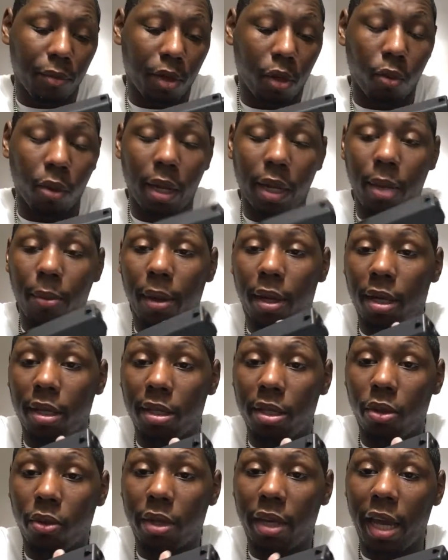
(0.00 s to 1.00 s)
When I get my
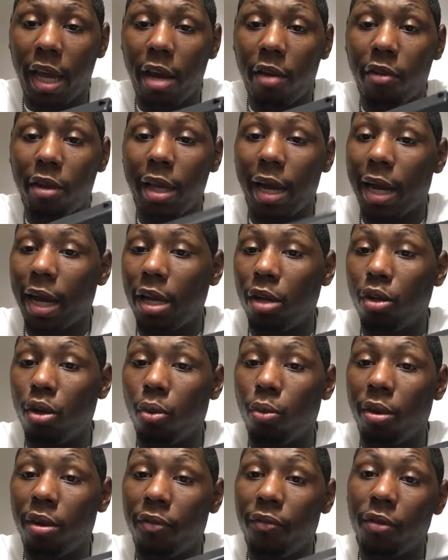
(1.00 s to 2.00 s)
concealed carry, I gotta know
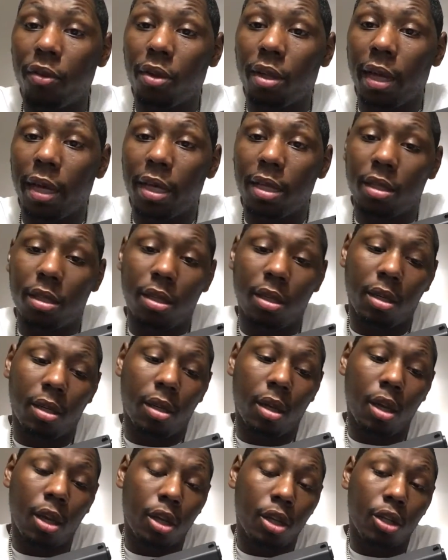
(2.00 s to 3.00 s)
what it feel like to
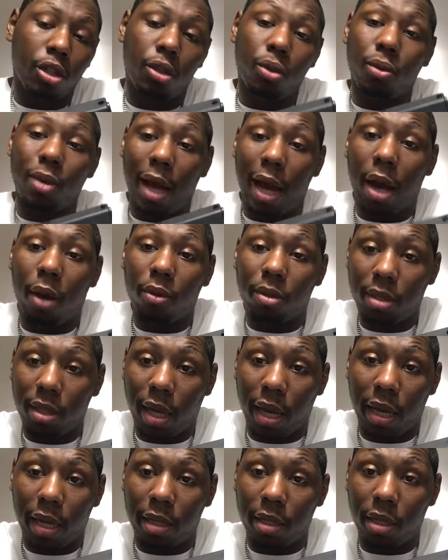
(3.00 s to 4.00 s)
shoot
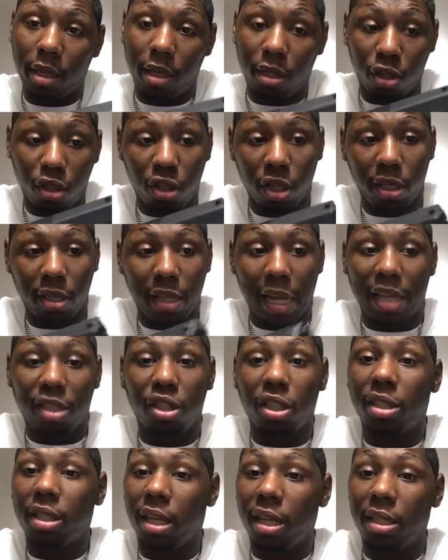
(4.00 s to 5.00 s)
outside and not
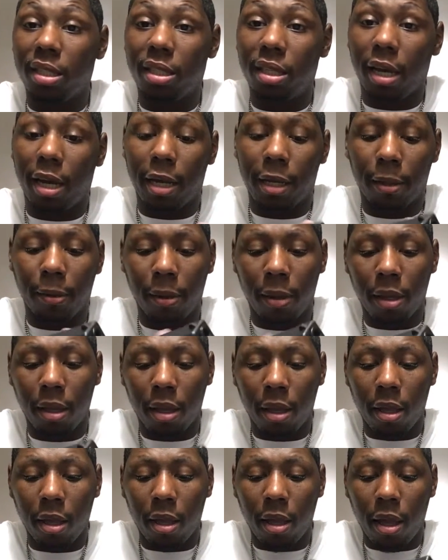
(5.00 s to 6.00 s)
just inside.
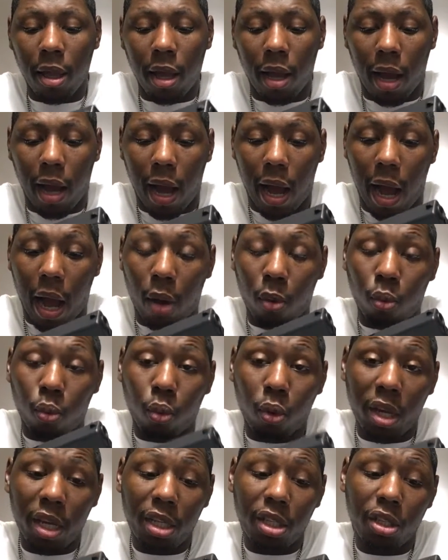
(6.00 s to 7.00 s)
I
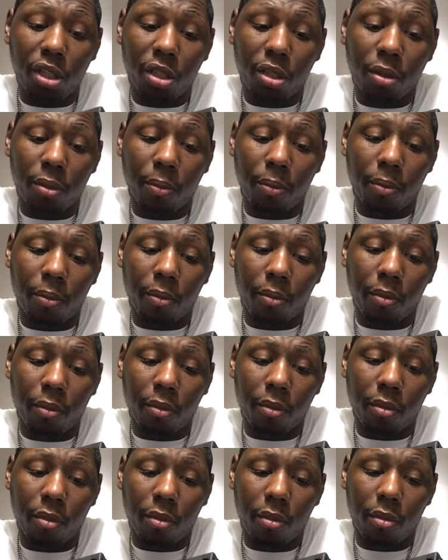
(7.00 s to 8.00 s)
wish
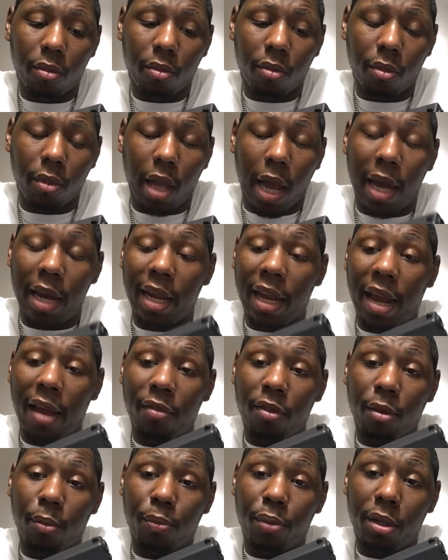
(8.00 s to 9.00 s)
I didn't
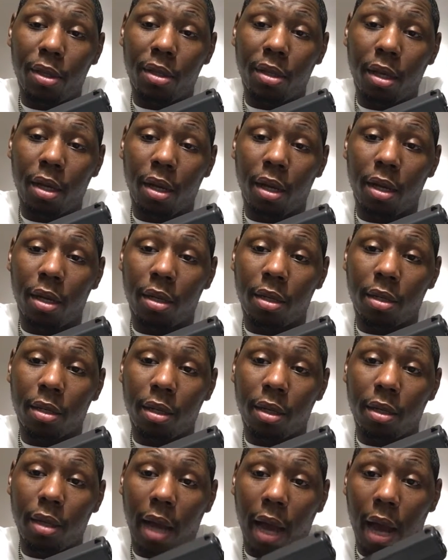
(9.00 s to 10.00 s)
have to put the
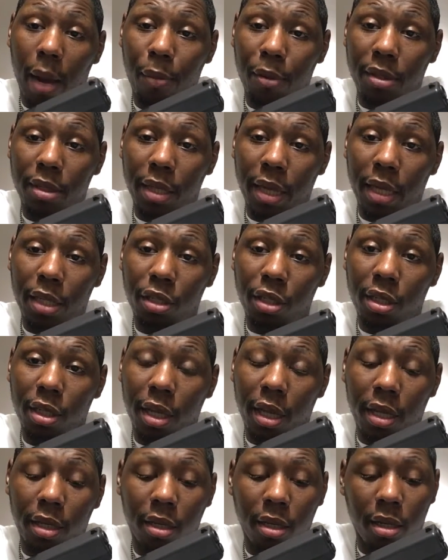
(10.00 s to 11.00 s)
eye protection
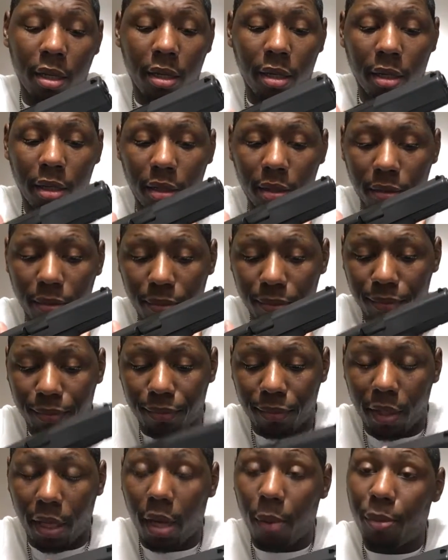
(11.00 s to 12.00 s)
and the
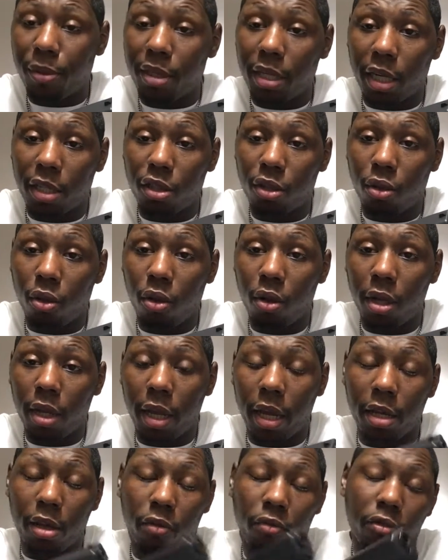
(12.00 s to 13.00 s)
ear protection on,
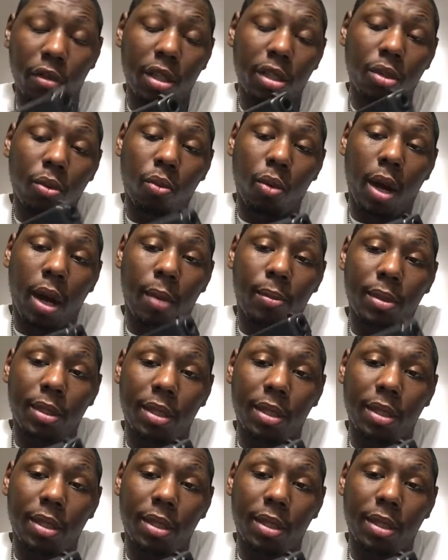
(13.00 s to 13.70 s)
and the reason why I'm